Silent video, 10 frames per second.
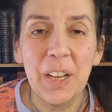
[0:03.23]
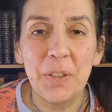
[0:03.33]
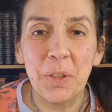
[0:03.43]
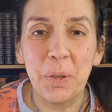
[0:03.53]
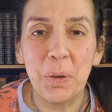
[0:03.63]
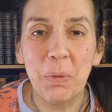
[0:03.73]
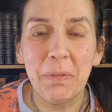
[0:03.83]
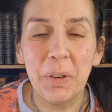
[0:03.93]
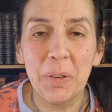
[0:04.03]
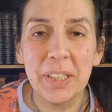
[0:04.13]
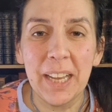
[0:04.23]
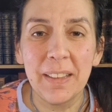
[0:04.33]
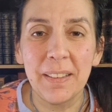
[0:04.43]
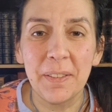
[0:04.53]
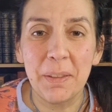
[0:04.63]
So we've looked
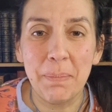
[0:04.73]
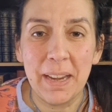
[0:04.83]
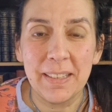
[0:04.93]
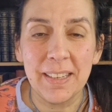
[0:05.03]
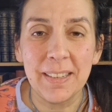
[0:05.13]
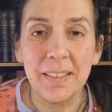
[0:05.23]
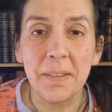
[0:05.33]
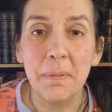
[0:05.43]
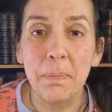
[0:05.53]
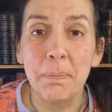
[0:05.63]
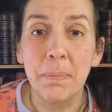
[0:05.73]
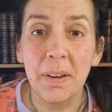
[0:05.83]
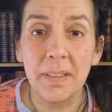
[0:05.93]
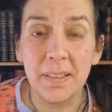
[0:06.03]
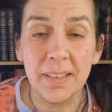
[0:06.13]
at the basics,
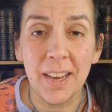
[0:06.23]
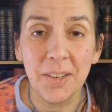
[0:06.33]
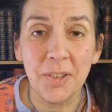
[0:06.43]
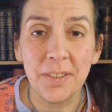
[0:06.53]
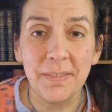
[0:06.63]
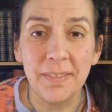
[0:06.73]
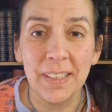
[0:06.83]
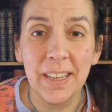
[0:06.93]
pronunciation,